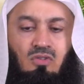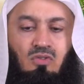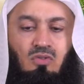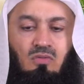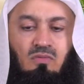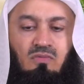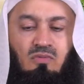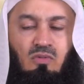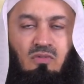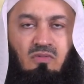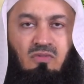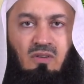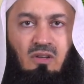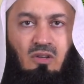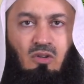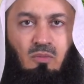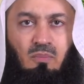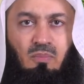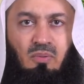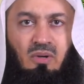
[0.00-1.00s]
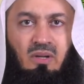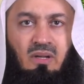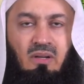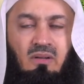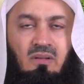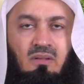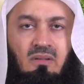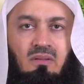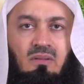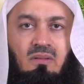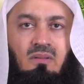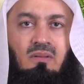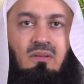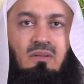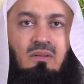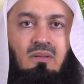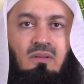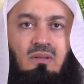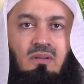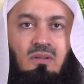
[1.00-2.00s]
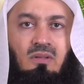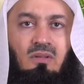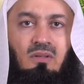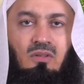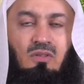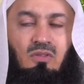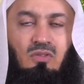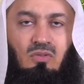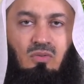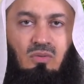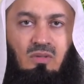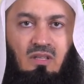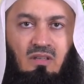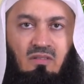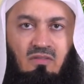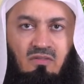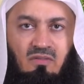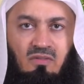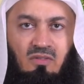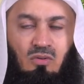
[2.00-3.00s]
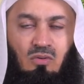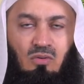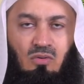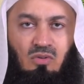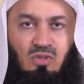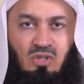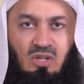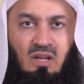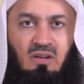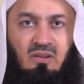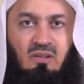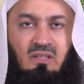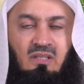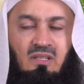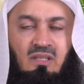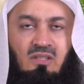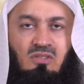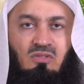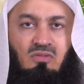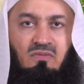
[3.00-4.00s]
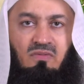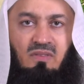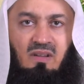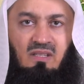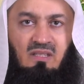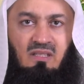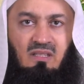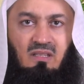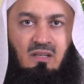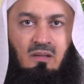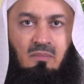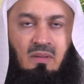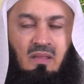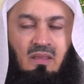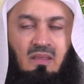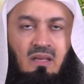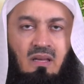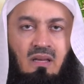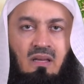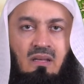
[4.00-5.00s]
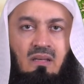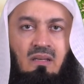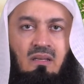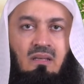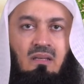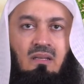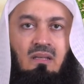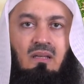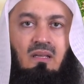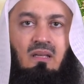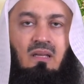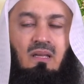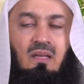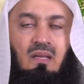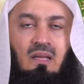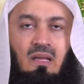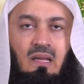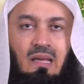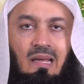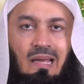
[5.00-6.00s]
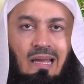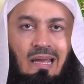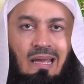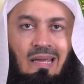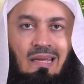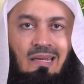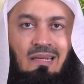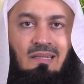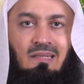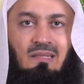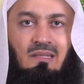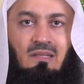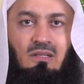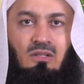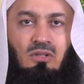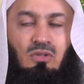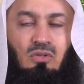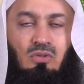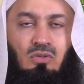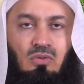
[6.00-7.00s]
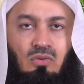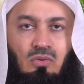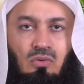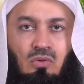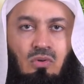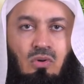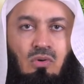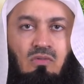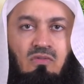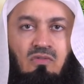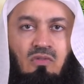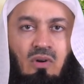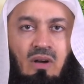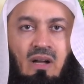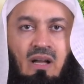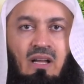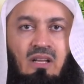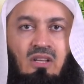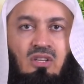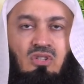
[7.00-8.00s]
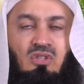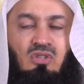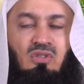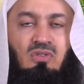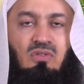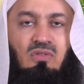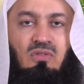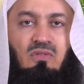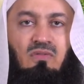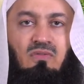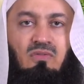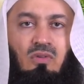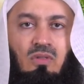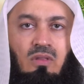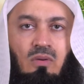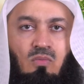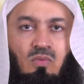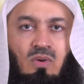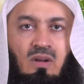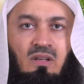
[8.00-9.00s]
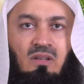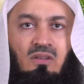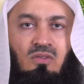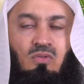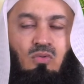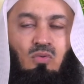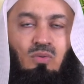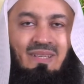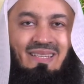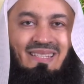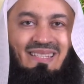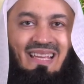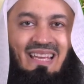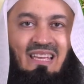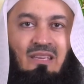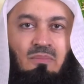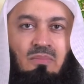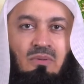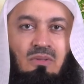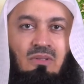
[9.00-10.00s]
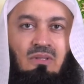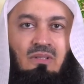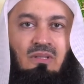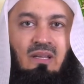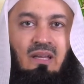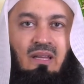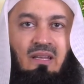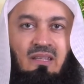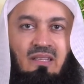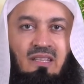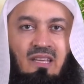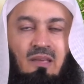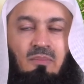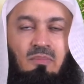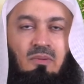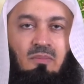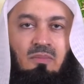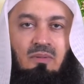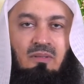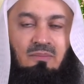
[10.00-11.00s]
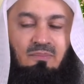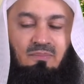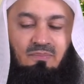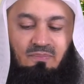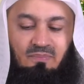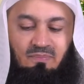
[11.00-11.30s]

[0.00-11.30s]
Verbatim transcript: to fulfill your prayer, to give your charities, to fast in Ramadan, and to go for Hajj for the one who is able and capable.